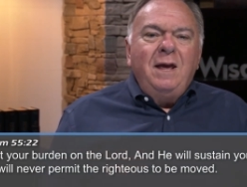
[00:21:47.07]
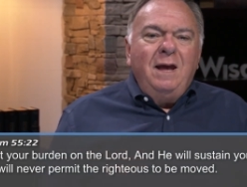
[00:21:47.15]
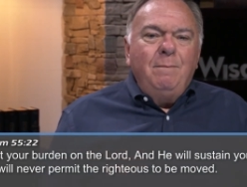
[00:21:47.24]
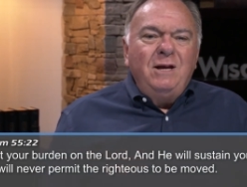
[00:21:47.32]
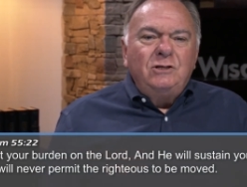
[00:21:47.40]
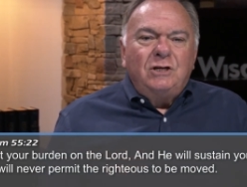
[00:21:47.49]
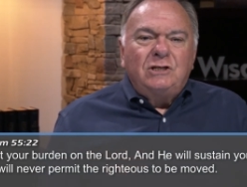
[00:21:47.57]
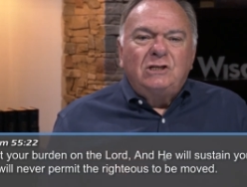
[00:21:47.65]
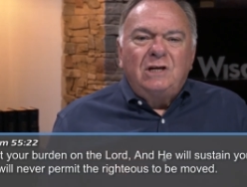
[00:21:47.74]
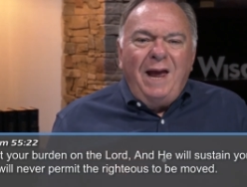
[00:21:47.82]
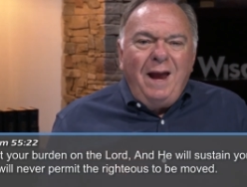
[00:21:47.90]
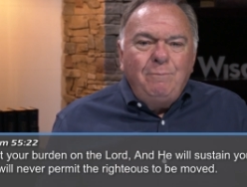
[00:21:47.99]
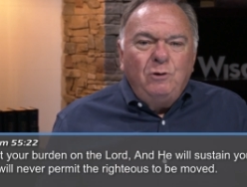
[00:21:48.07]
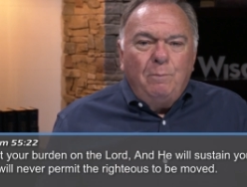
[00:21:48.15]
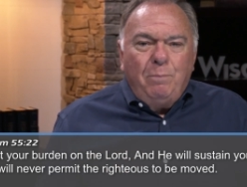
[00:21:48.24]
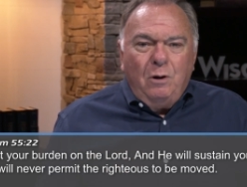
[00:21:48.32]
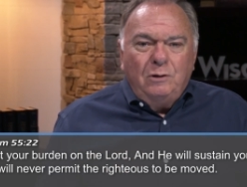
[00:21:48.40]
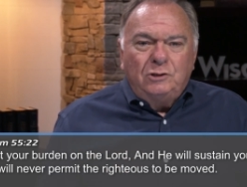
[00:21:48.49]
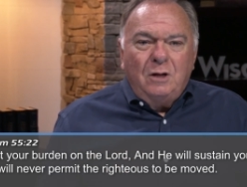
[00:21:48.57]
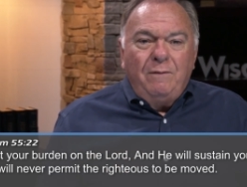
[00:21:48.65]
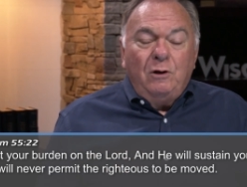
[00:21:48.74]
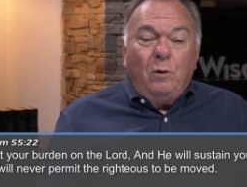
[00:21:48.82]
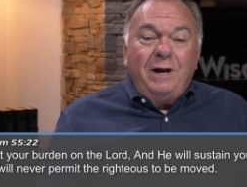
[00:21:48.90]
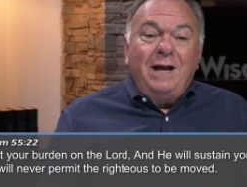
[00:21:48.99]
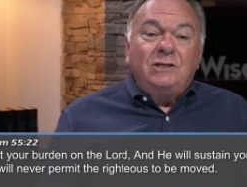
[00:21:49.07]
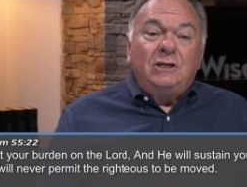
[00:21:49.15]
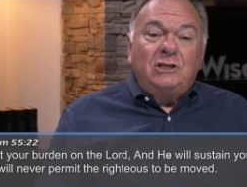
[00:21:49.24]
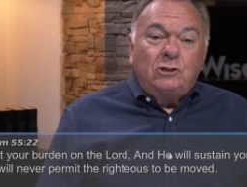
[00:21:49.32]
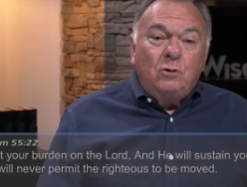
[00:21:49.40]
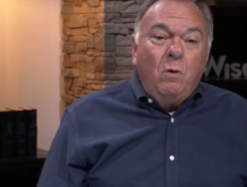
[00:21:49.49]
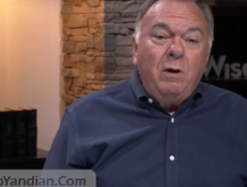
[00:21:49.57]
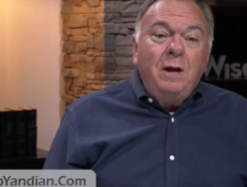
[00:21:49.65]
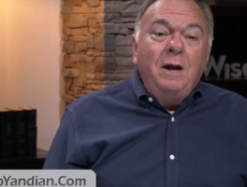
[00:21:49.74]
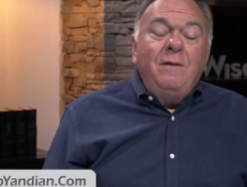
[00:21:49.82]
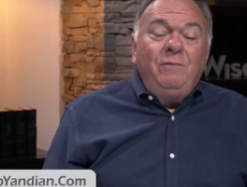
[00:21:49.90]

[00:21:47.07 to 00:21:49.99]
It means to slam your burdens on the Lord. It's a story.